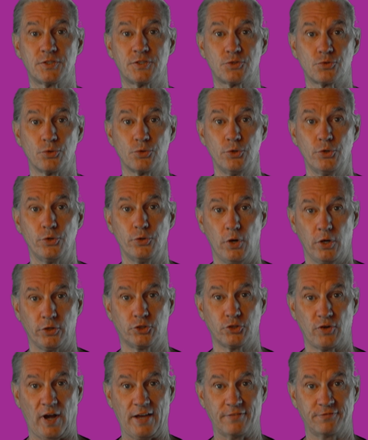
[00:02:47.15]
through a
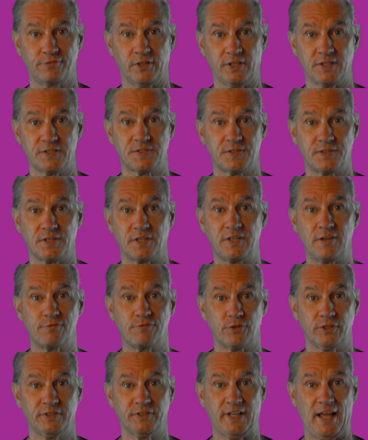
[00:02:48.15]
graphics the
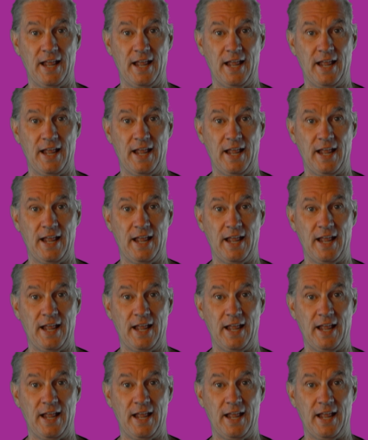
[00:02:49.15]
different